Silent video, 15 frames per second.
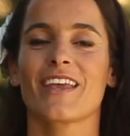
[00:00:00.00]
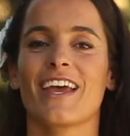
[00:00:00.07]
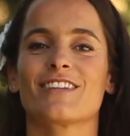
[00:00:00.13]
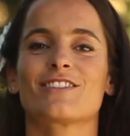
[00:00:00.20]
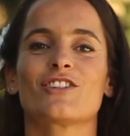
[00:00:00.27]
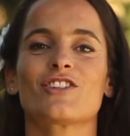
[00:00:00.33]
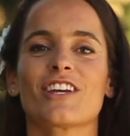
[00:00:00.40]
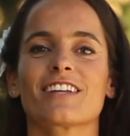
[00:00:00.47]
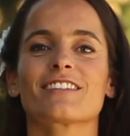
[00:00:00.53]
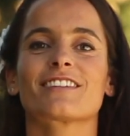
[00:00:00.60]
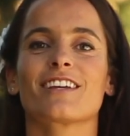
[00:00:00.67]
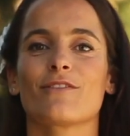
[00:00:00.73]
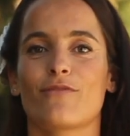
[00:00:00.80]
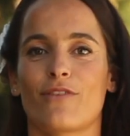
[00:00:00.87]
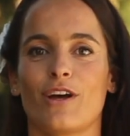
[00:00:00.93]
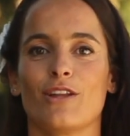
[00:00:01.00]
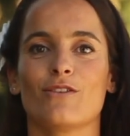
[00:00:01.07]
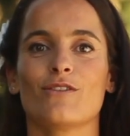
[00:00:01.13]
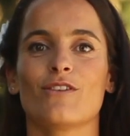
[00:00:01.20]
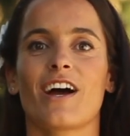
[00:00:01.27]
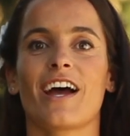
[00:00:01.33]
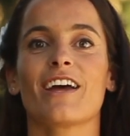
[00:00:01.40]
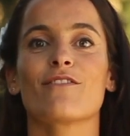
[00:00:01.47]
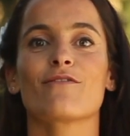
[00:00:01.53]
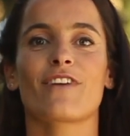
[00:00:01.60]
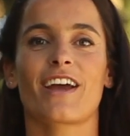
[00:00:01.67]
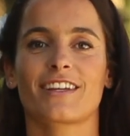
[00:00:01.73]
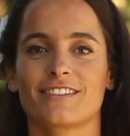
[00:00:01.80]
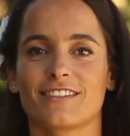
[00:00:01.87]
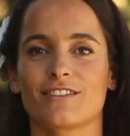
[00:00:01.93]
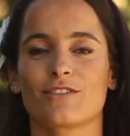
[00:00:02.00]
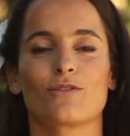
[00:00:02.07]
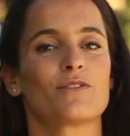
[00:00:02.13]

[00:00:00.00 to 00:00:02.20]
As a JSK fellow, I have access to